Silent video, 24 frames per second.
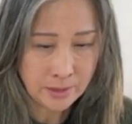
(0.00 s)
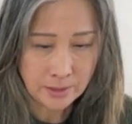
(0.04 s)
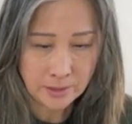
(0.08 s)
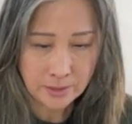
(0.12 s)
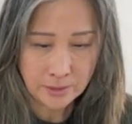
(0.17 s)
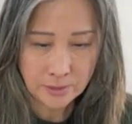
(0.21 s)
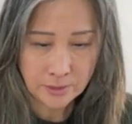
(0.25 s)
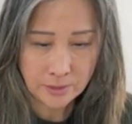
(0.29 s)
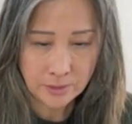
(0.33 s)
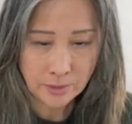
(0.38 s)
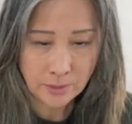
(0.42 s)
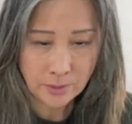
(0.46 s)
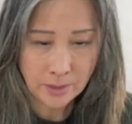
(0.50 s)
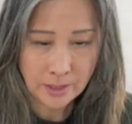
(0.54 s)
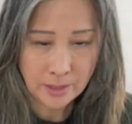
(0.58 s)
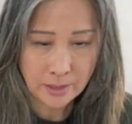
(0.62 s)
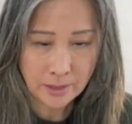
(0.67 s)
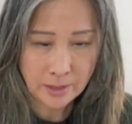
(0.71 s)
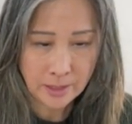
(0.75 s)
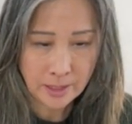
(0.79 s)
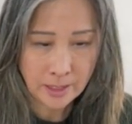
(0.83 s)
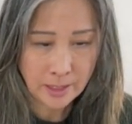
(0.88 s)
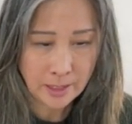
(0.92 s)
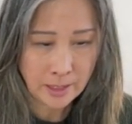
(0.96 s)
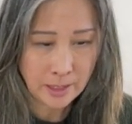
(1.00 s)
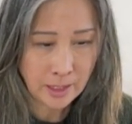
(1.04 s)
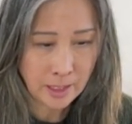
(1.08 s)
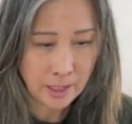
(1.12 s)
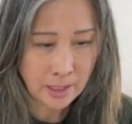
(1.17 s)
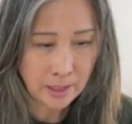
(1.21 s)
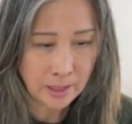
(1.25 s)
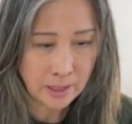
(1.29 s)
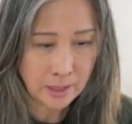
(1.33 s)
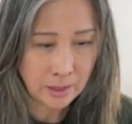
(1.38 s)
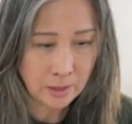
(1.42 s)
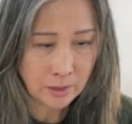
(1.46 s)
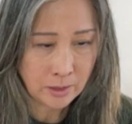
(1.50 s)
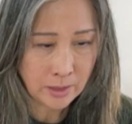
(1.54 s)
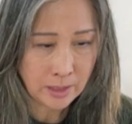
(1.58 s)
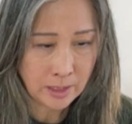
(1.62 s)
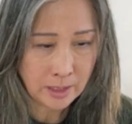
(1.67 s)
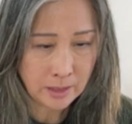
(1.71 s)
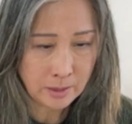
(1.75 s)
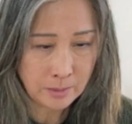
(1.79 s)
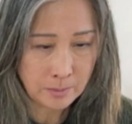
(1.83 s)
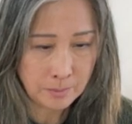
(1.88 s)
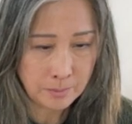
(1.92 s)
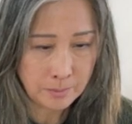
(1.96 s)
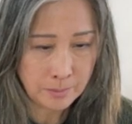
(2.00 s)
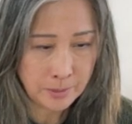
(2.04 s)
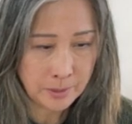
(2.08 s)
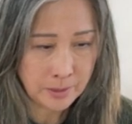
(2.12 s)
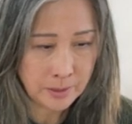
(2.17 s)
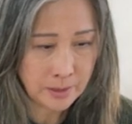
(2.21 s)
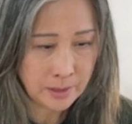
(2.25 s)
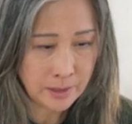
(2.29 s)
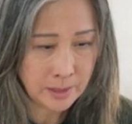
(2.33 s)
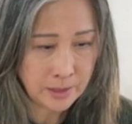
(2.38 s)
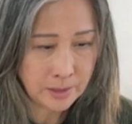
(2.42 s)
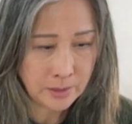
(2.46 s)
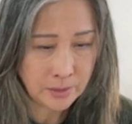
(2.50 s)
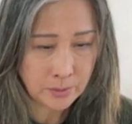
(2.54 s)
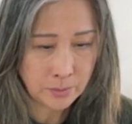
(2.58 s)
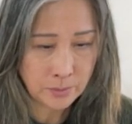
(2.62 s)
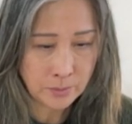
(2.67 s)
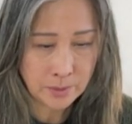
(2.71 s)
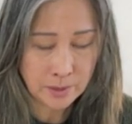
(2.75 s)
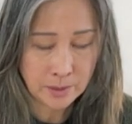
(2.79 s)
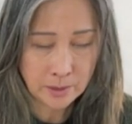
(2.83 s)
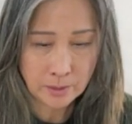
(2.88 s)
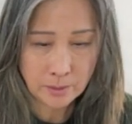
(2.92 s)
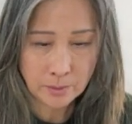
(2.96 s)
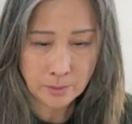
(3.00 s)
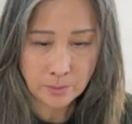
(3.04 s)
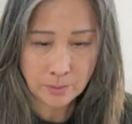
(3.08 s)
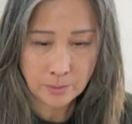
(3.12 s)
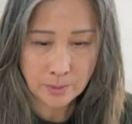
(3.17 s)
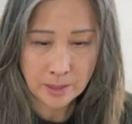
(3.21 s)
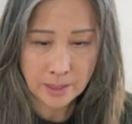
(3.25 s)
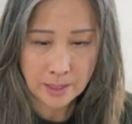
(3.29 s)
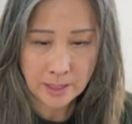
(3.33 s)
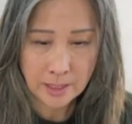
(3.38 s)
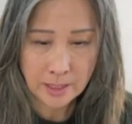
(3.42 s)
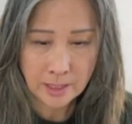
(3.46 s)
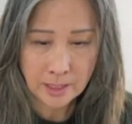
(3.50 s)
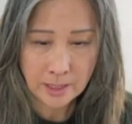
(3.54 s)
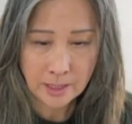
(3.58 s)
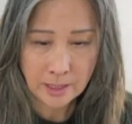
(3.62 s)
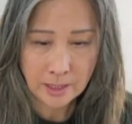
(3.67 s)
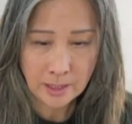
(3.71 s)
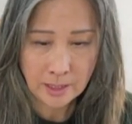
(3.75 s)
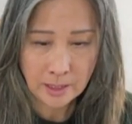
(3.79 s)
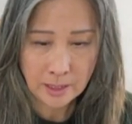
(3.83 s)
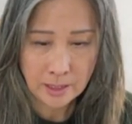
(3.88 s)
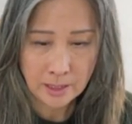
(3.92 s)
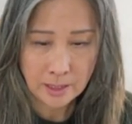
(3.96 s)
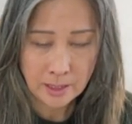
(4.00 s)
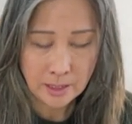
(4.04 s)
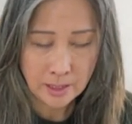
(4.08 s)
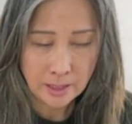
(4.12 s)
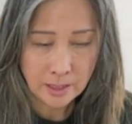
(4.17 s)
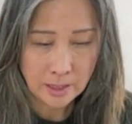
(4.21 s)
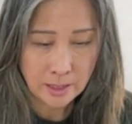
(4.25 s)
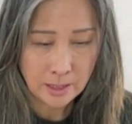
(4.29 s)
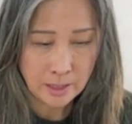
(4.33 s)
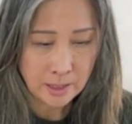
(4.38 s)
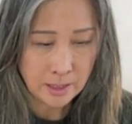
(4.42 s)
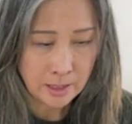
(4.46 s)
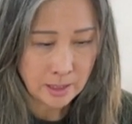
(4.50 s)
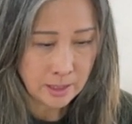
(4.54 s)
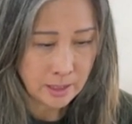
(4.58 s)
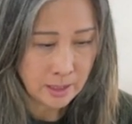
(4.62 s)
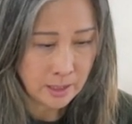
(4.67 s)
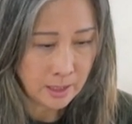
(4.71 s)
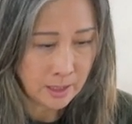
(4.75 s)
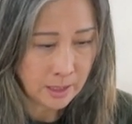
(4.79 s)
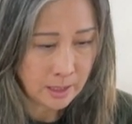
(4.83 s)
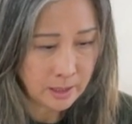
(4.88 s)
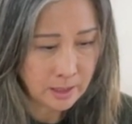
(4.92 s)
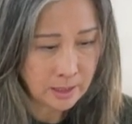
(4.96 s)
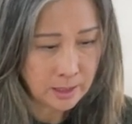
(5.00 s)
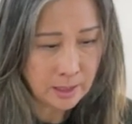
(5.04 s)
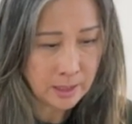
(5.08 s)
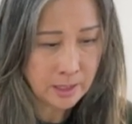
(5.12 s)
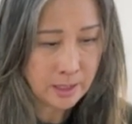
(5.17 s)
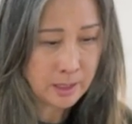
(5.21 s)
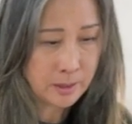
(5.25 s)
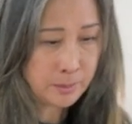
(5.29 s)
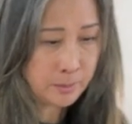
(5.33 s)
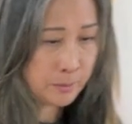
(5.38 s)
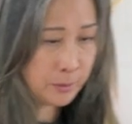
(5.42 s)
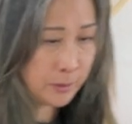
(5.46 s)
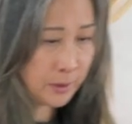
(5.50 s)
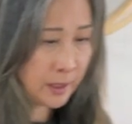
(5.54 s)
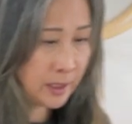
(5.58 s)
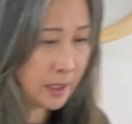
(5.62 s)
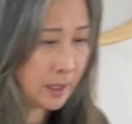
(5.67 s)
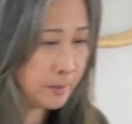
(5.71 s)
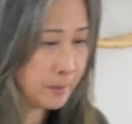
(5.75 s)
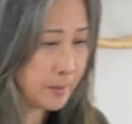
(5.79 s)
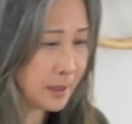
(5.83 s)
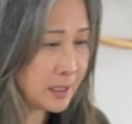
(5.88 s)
So I think I can go ahead and put this one away and then bring up my